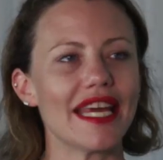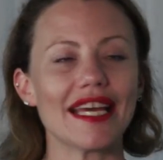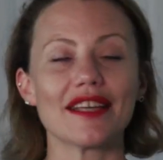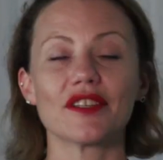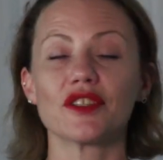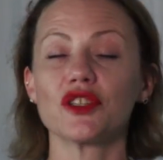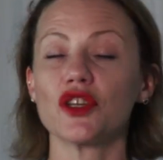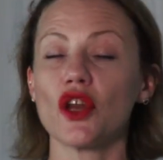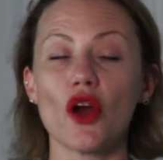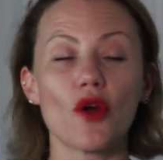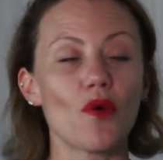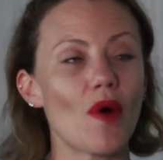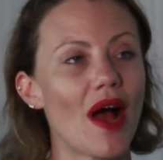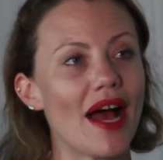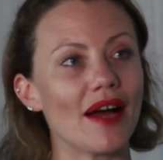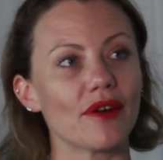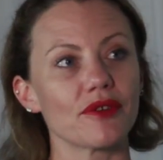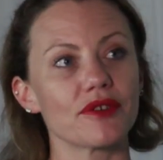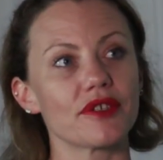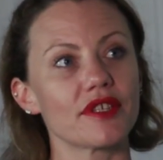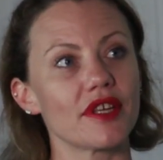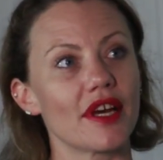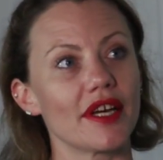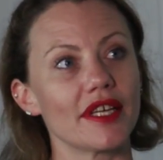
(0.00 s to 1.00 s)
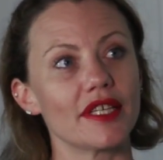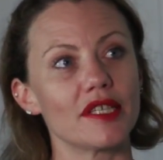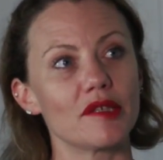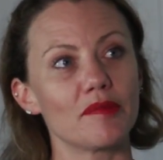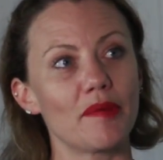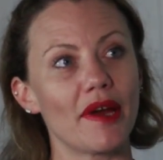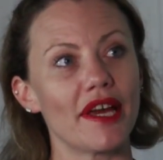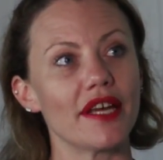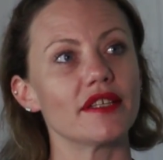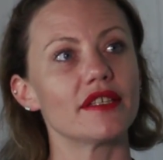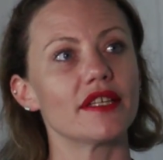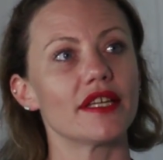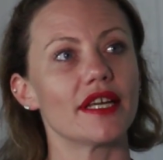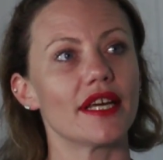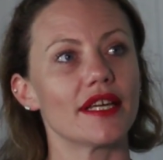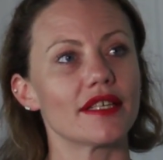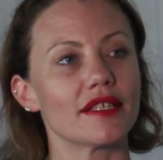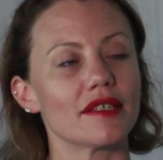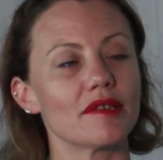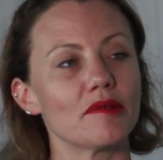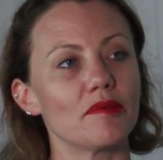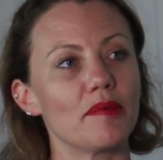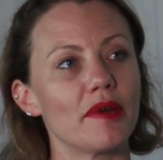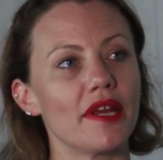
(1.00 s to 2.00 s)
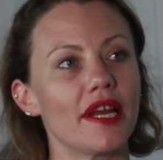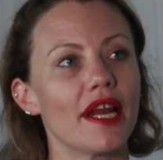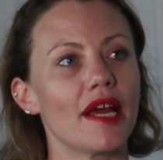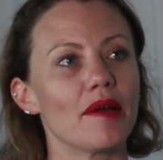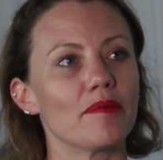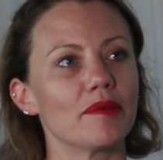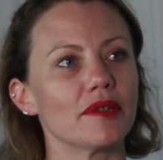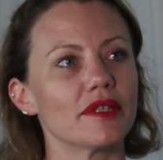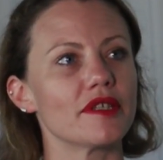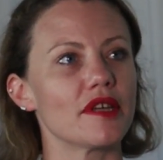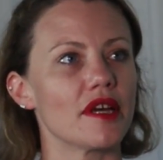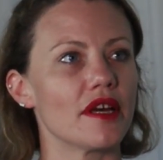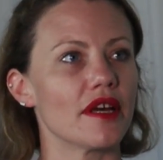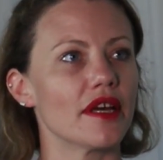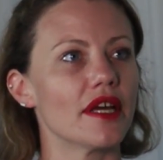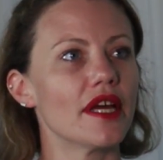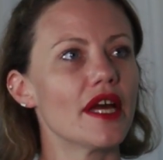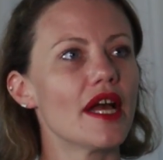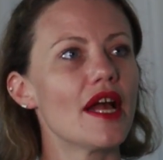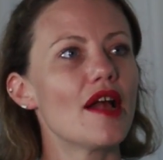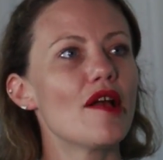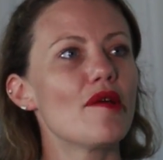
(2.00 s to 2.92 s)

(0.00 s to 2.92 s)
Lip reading: He has no outside space. He hasn't been able to